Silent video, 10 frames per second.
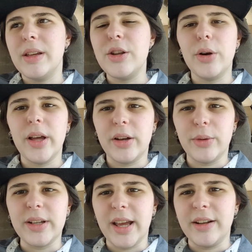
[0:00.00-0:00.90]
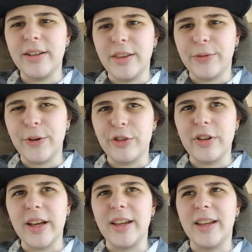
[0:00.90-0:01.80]
You know, it already ended the first
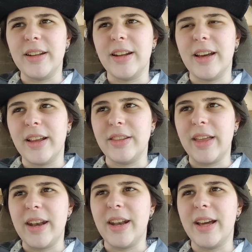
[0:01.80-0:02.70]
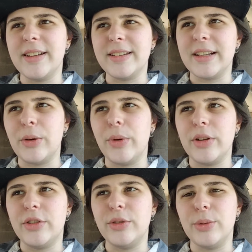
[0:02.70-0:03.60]
night, and that night I
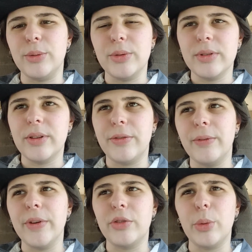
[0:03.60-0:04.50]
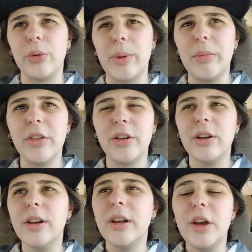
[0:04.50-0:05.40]
went to the film festival with my
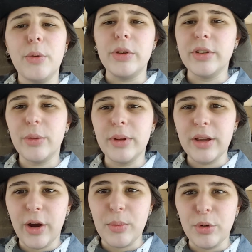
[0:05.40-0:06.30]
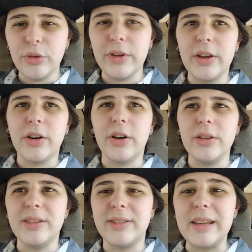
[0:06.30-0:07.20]
mother. We saw a really great movie
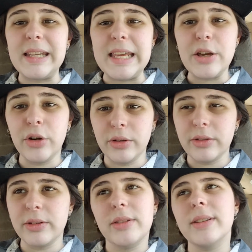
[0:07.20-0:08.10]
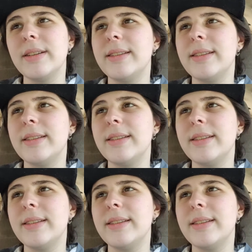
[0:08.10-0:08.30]
called Sin Hijos.